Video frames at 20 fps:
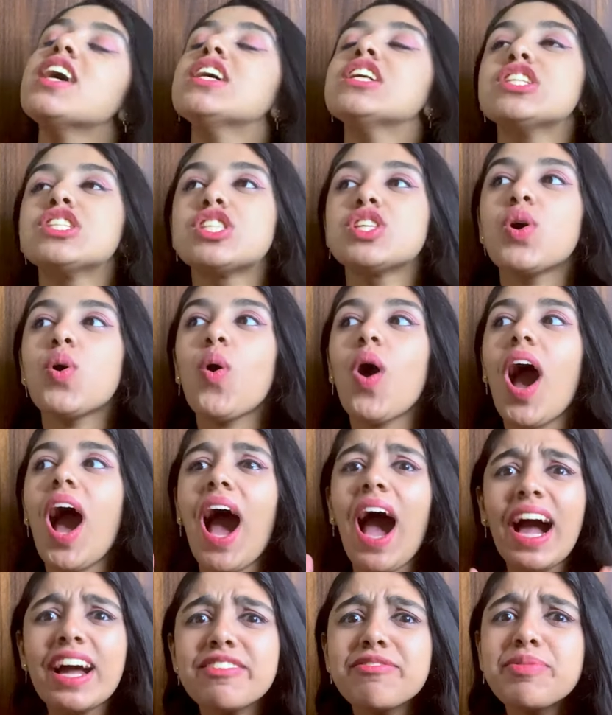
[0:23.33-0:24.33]
So
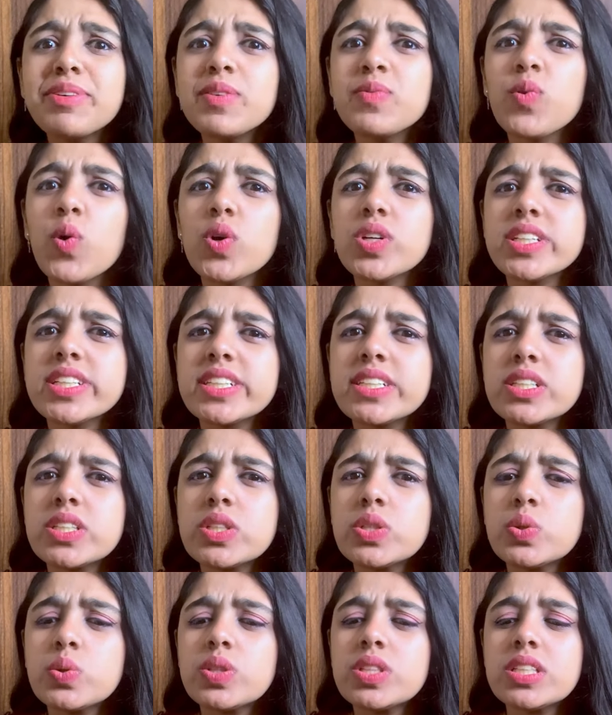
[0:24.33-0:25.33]
I've been wanting to
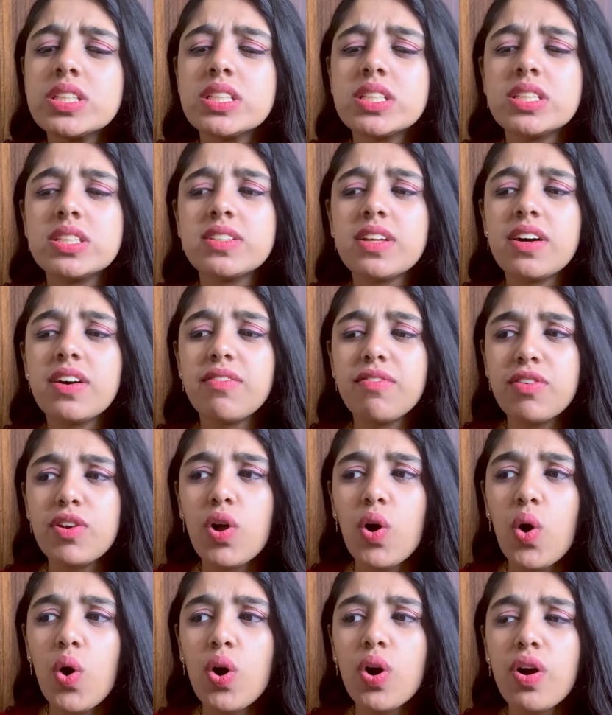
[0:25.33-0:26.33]
do this
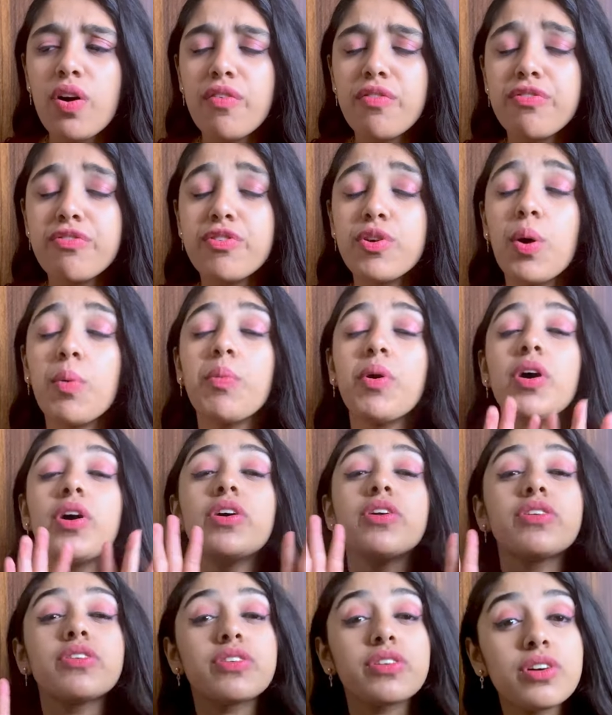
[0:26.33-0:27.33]
vlog from a
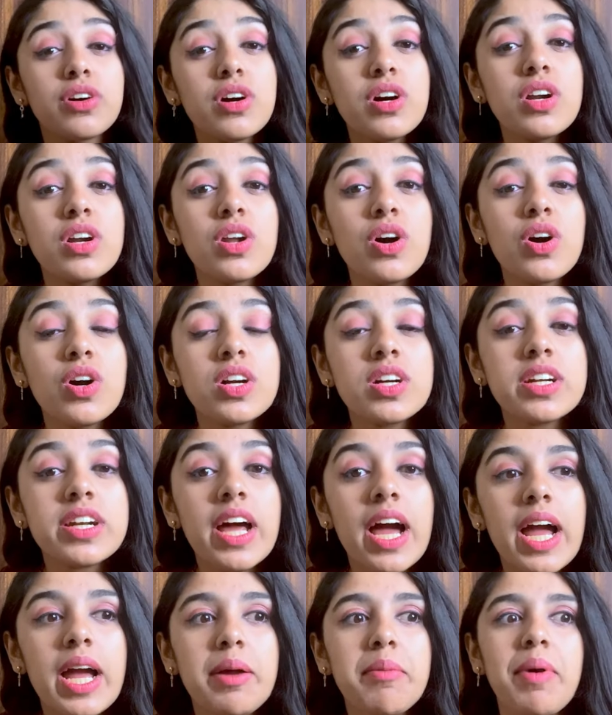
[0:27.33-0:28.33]
real long
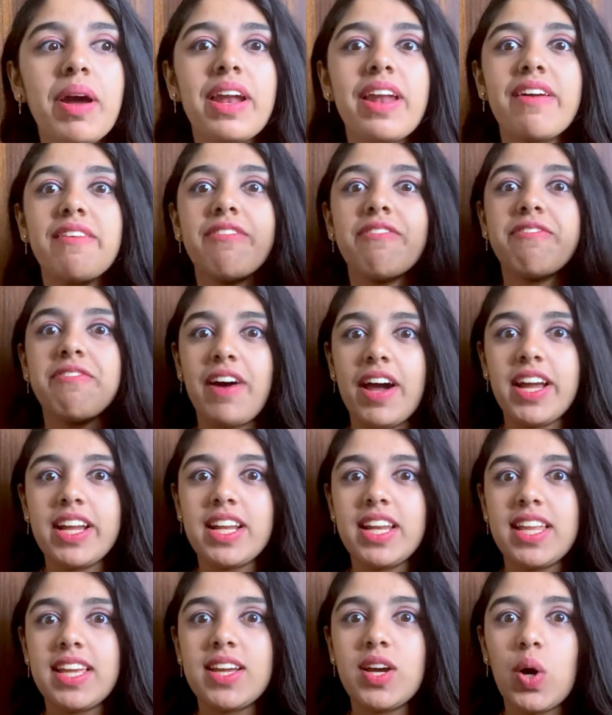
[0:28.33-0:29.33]
time, and I
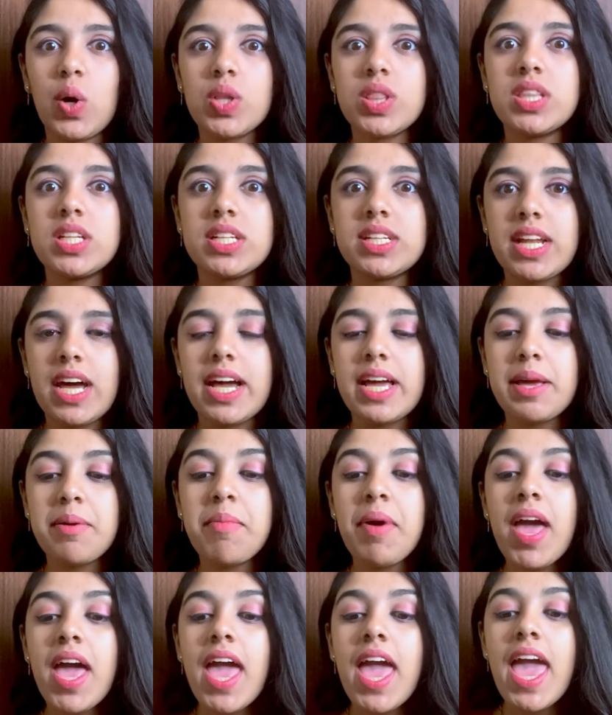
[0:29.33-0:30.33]
finally got the
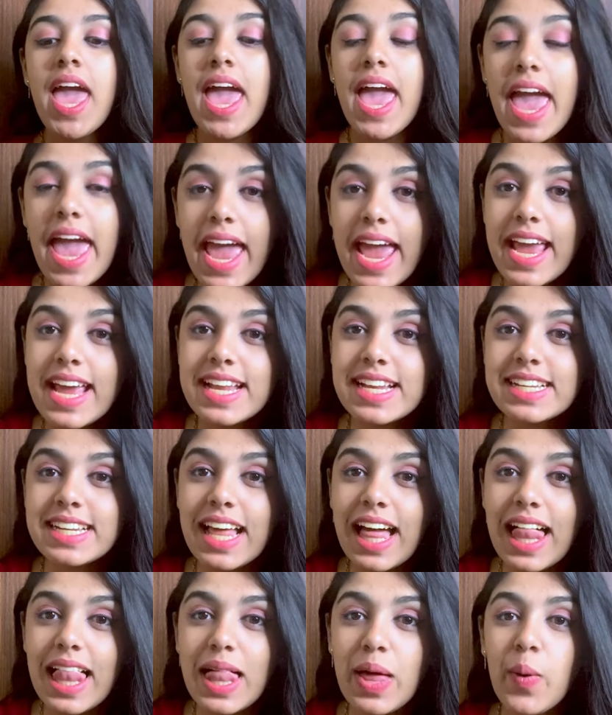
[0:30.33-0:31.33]
time. And
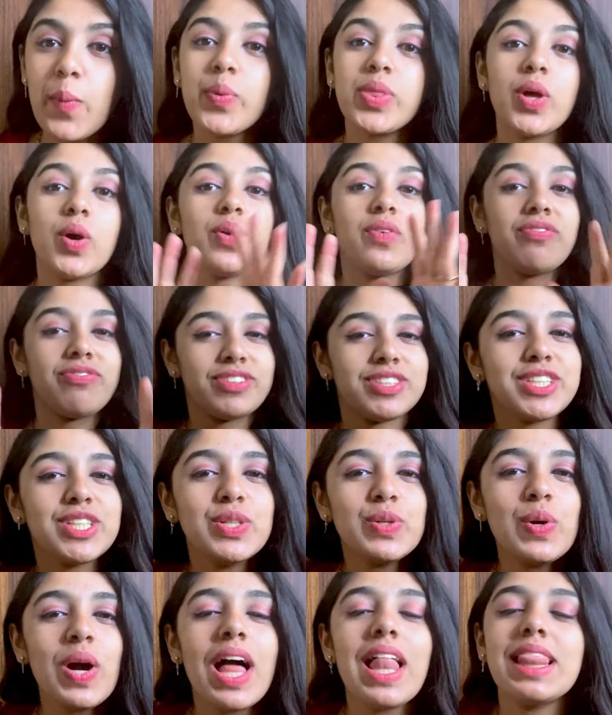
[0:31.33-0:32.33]
without further
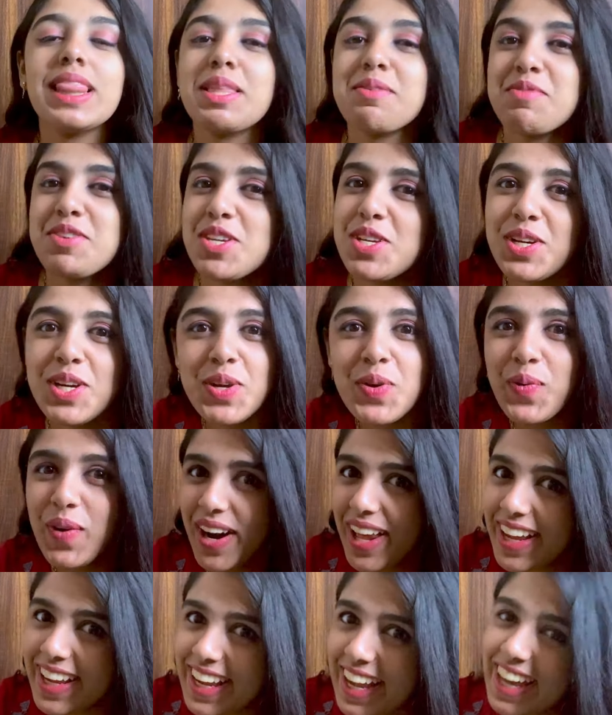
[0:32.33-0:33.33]
ado, let me show you what
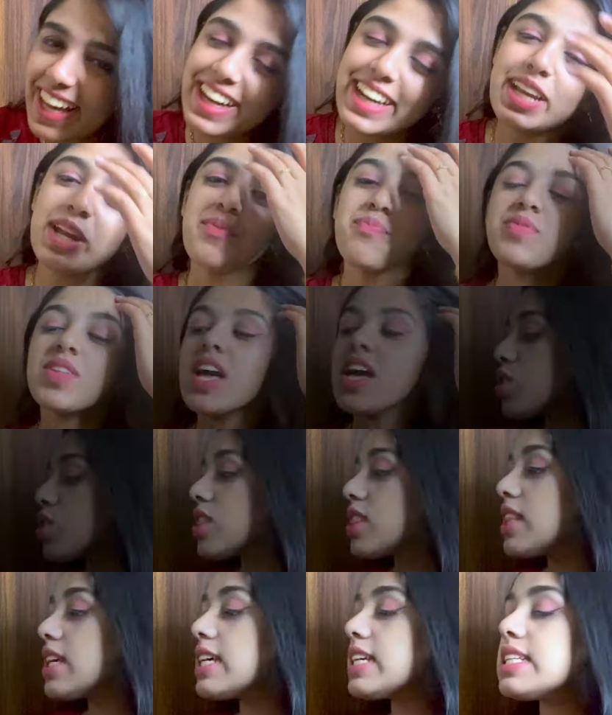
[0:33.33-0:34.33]
I carry.
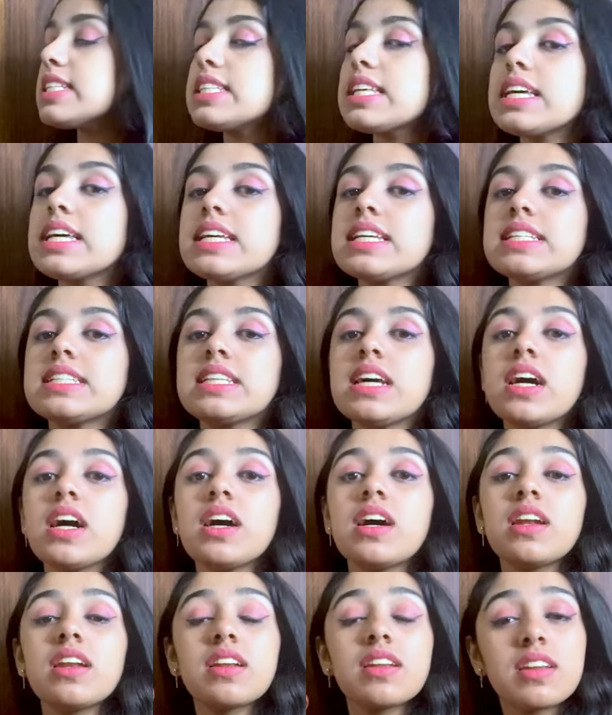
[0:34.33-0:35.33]
This is
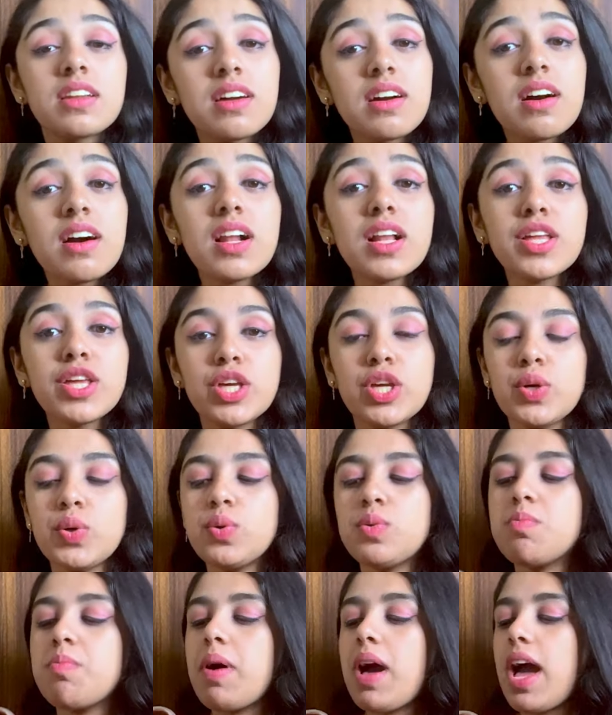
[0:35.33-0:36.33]
a real
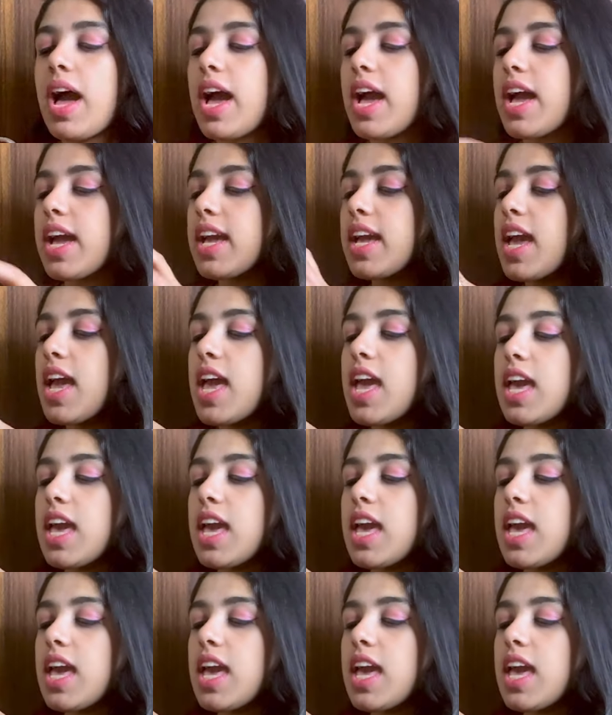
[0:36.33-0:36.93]
cute bag.